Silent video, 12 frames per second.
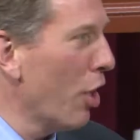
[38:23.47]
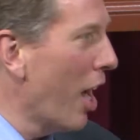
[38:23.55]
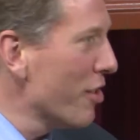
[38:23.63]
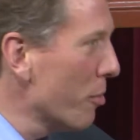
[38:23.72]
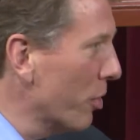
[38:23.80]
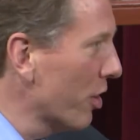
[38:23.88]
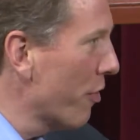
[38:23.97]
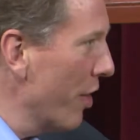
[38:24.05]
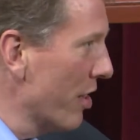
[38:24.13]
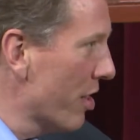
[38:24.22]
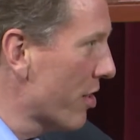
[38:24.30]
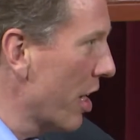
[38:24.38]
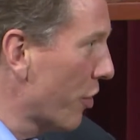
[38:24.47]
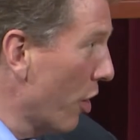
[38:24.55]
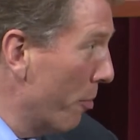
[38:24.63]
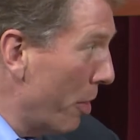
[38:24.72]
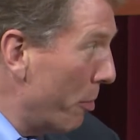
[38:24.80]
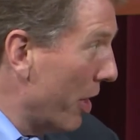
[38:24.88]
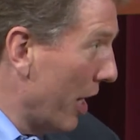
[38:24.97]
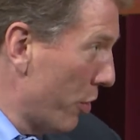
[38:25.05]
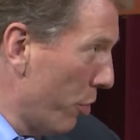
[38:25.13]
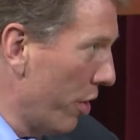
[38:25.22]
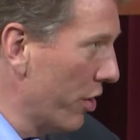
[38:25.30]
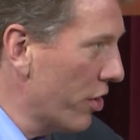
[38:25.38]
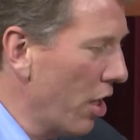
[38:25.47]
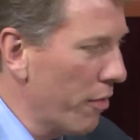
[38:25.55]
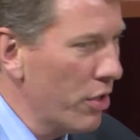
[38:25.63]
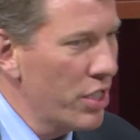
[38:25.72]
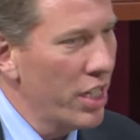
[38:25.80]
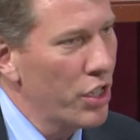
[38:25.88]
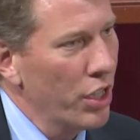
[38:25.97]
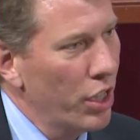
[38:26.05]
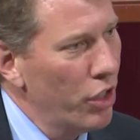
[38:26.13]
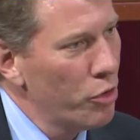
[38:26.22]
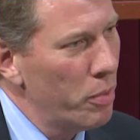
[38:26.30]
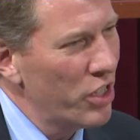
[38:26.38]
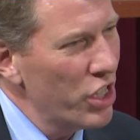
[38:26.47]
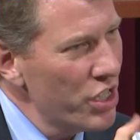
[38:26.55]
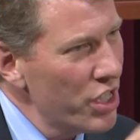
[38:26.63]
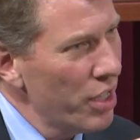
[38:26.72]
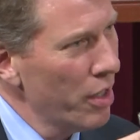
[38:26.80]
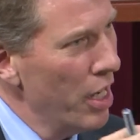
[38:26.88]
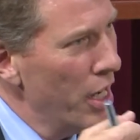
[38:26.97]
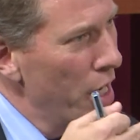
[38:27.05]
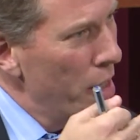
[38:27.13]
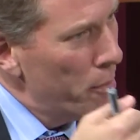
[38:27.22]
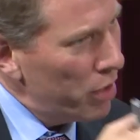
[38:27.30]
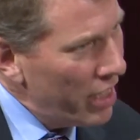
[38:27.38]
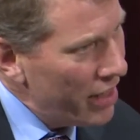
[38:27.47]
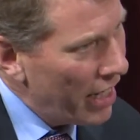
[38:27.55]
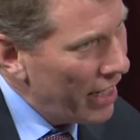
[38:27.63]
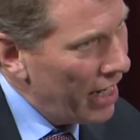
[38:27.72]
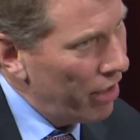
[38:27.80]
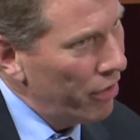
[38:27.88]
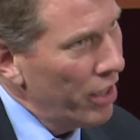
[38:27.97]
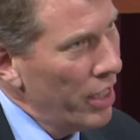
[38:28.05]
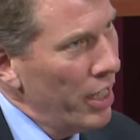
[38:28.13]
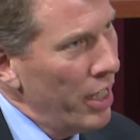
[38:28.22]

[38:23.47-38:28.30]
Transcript: plausible defense, et cetera, and maybe that's where this conversation goes. But just to play that out,